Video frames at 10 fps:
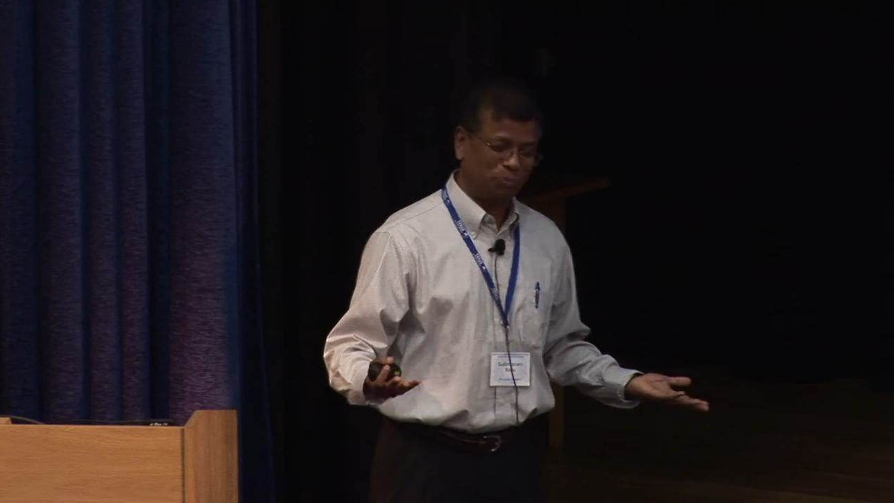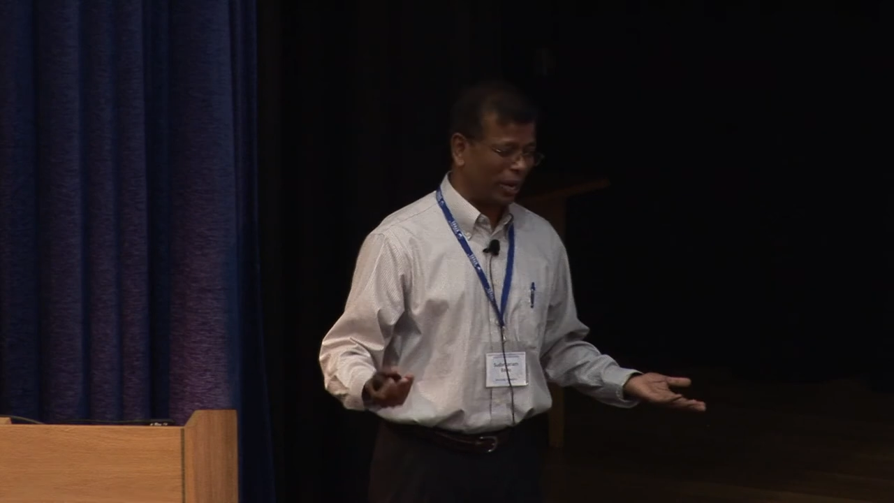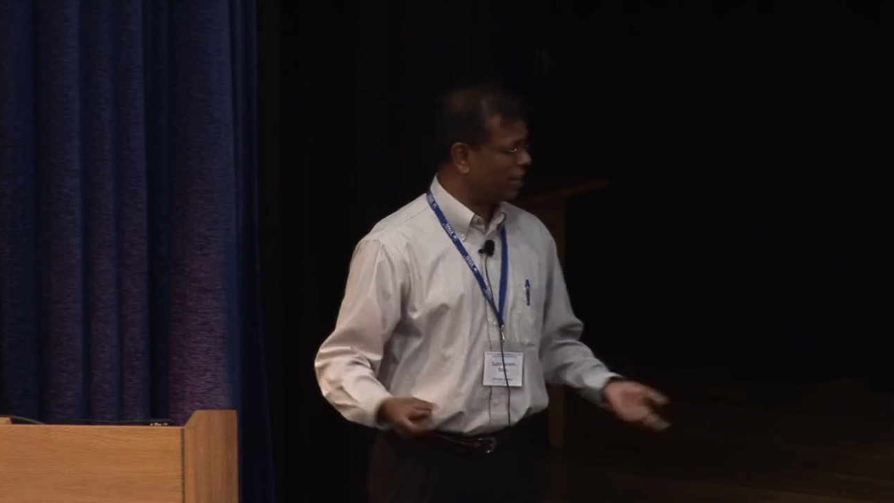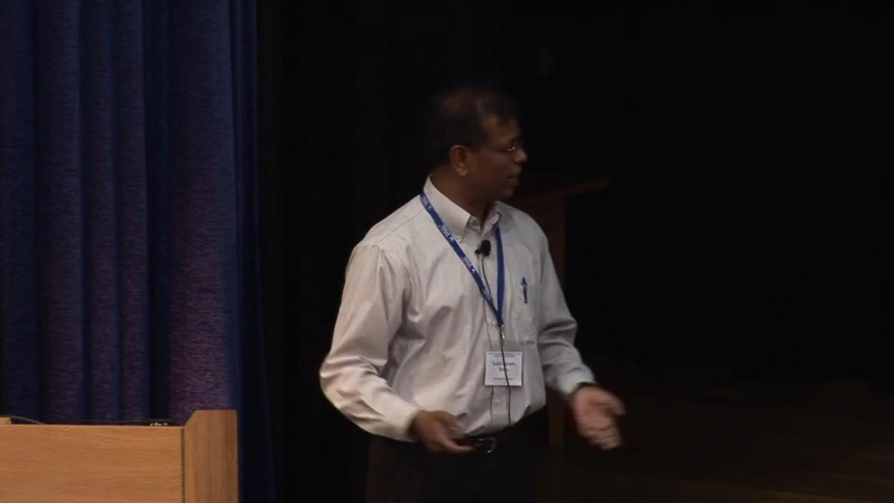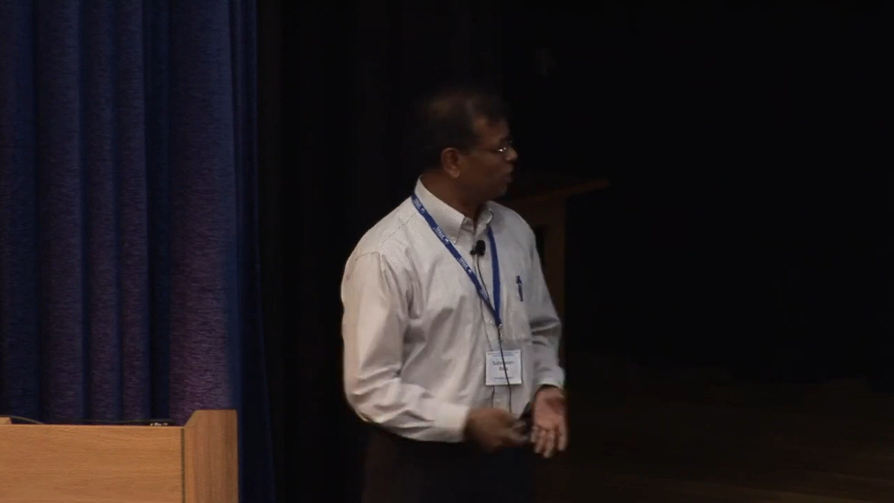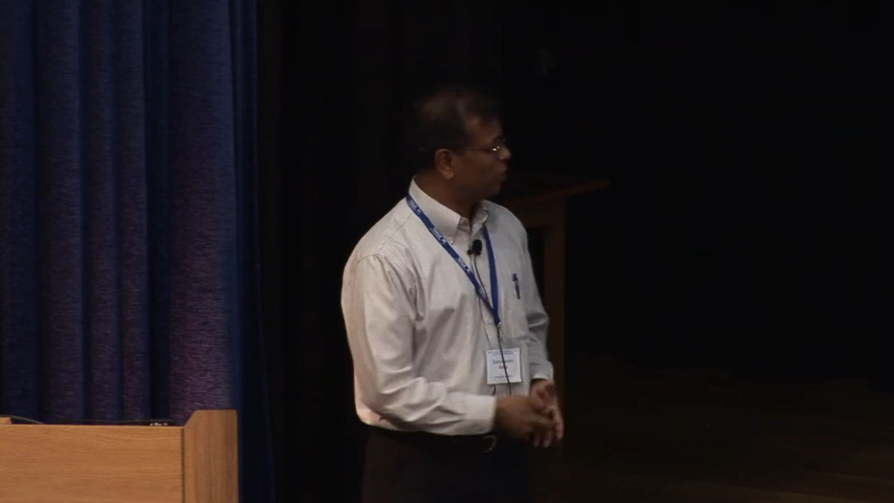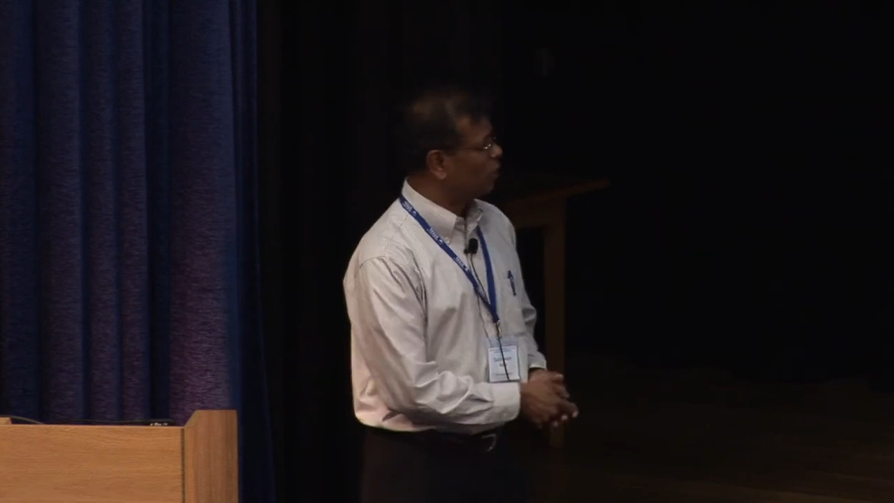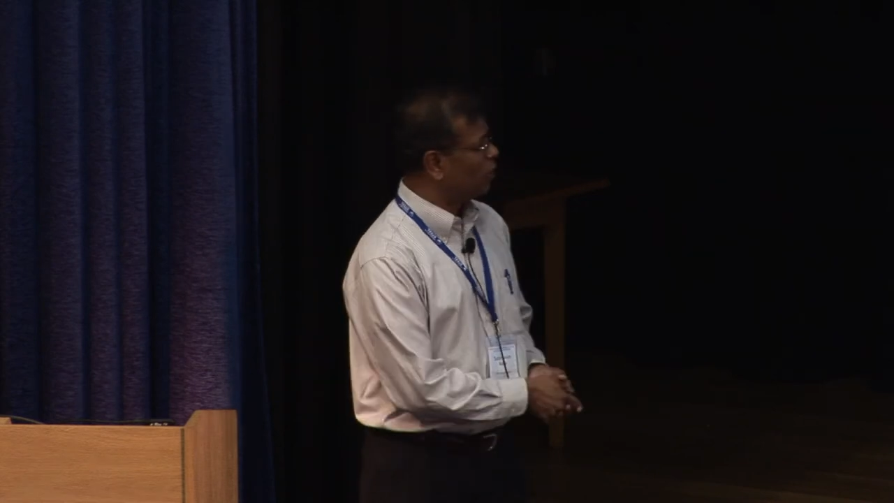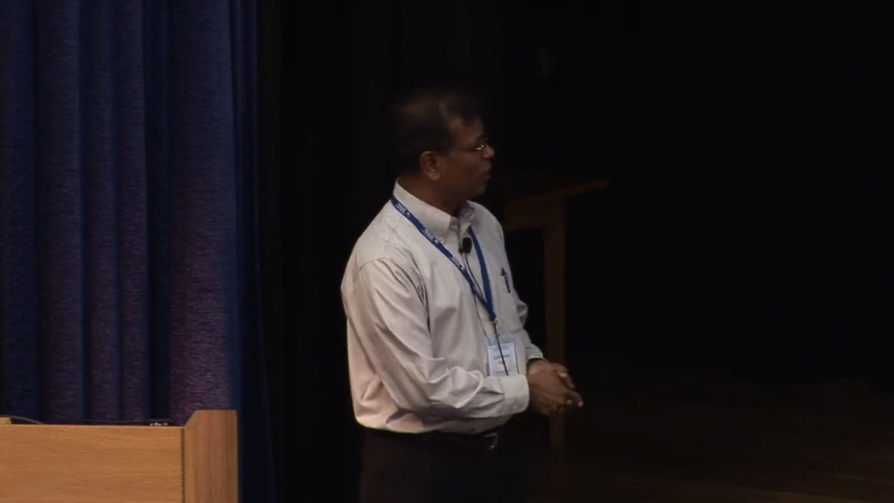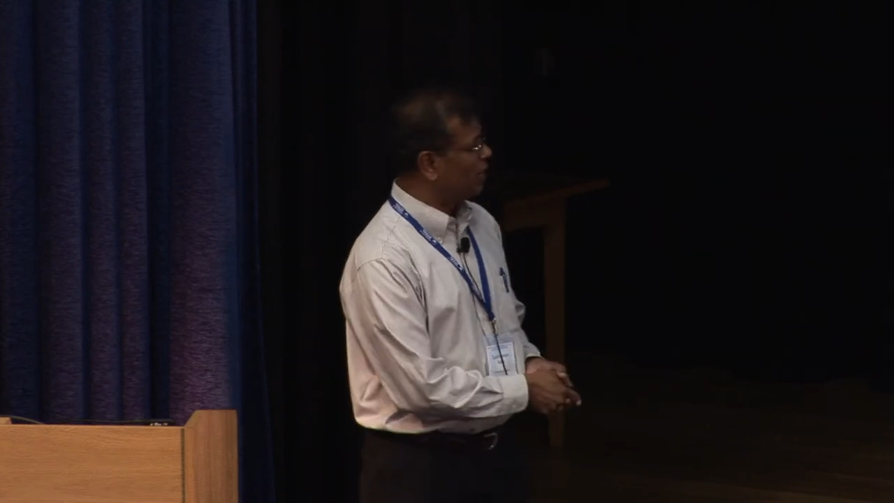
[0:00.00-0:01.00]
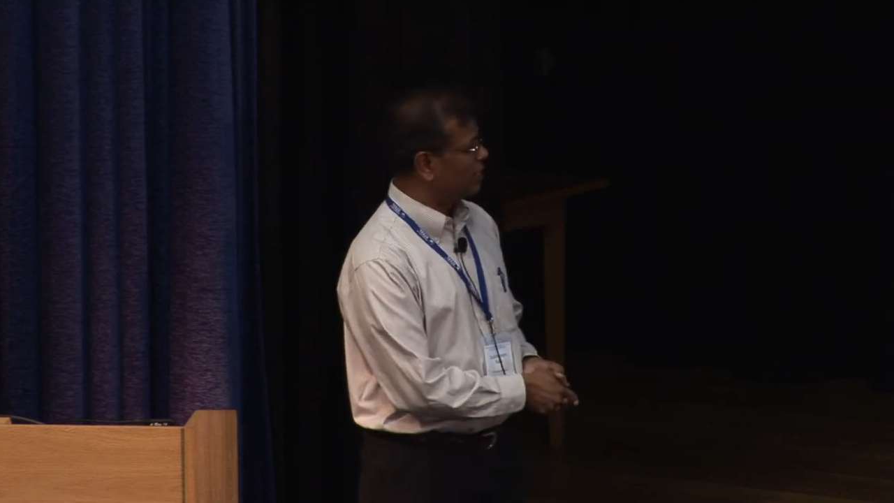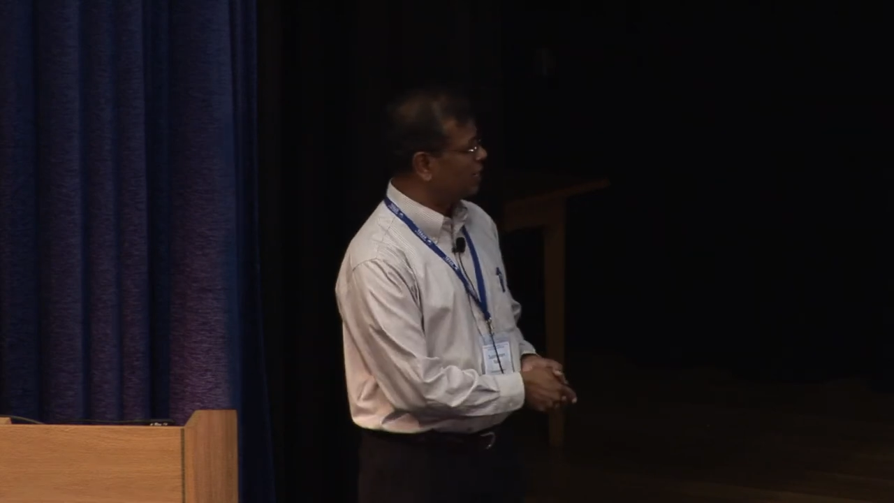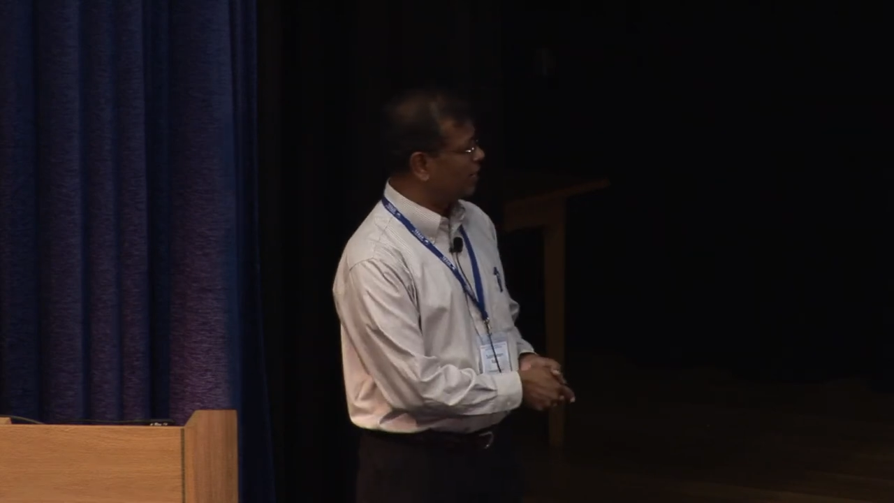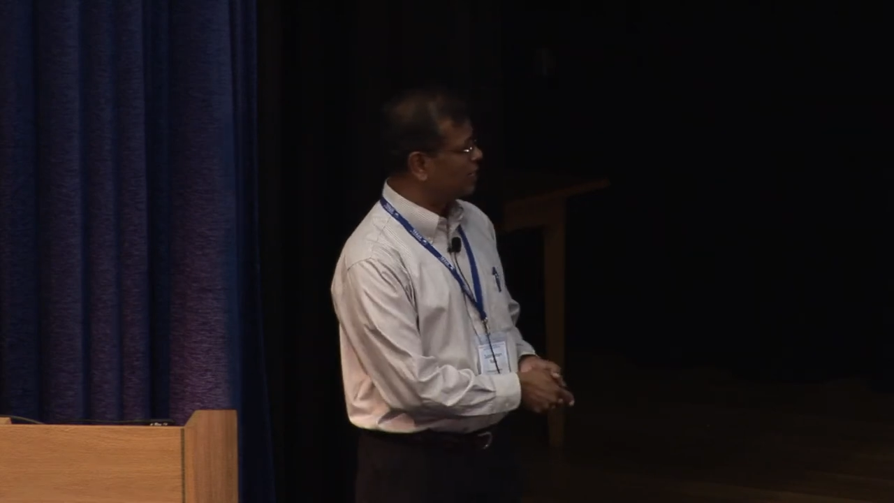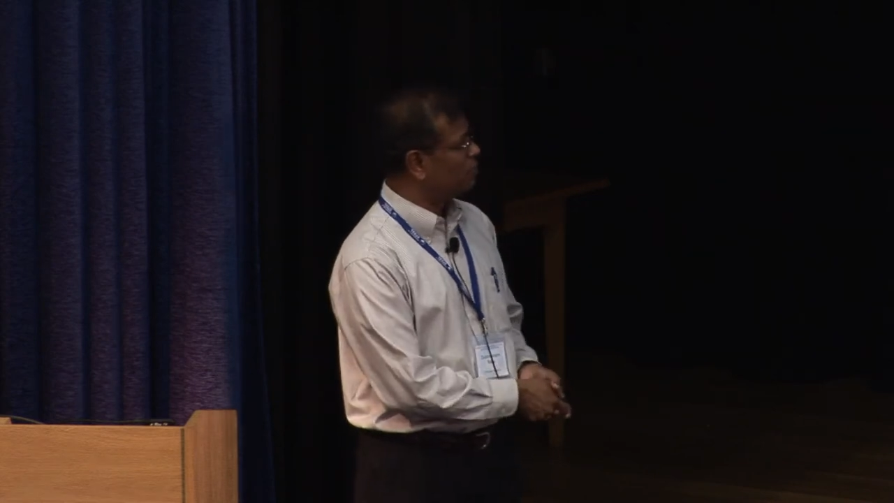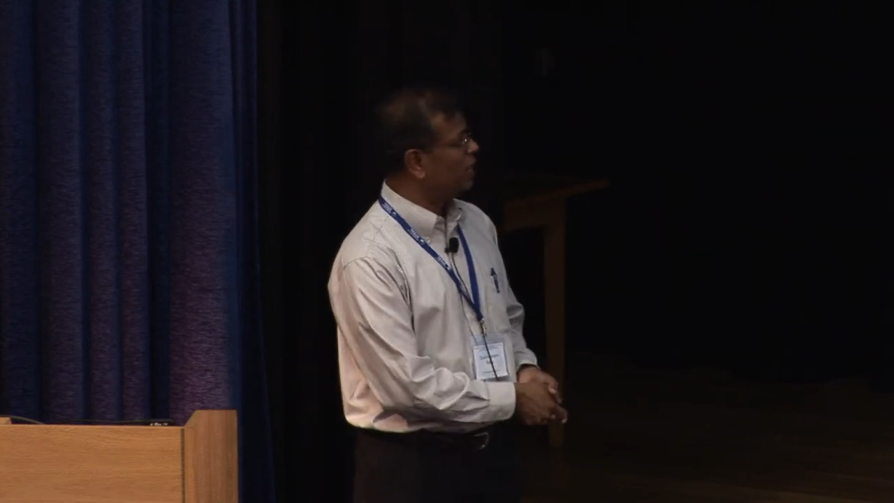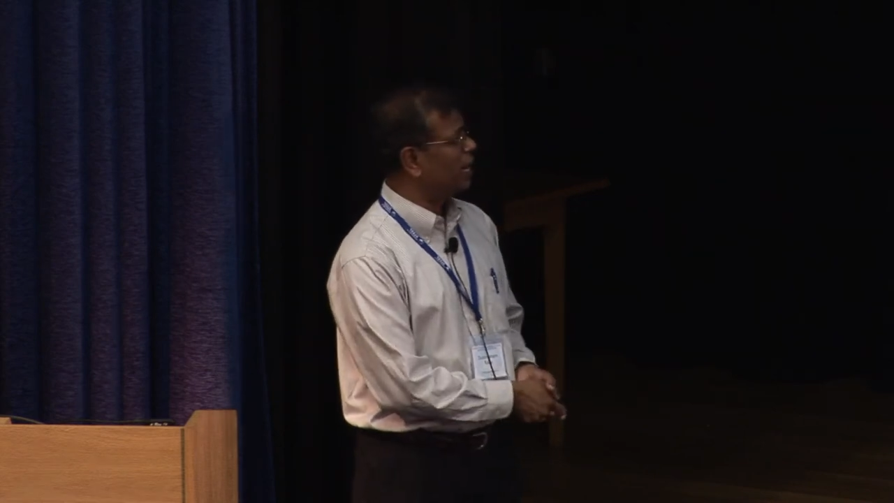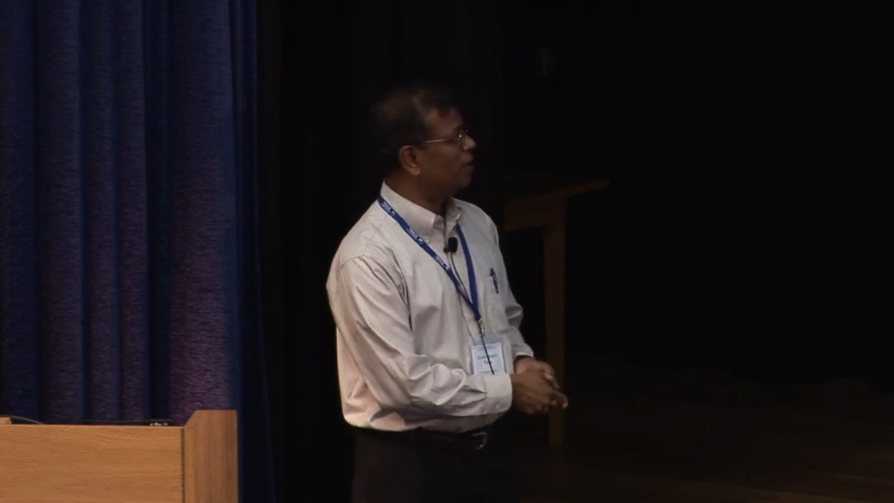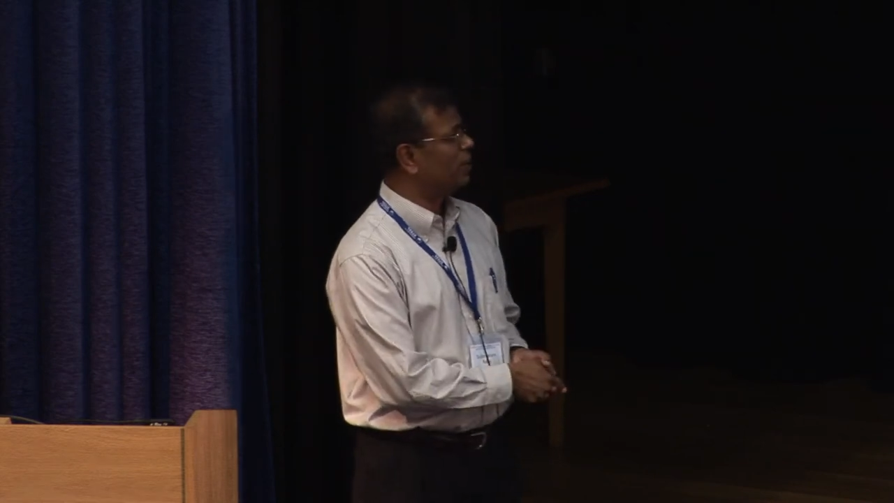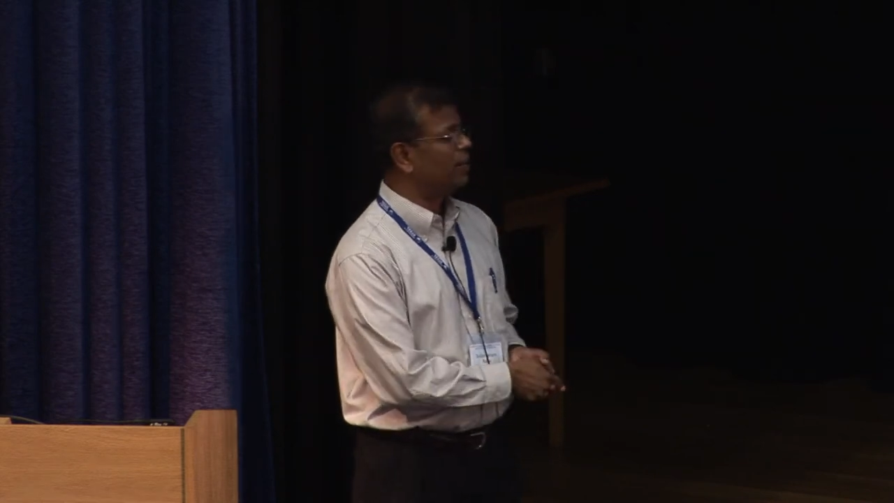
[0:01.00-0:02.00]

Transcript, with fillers: expected, you would notice that cementite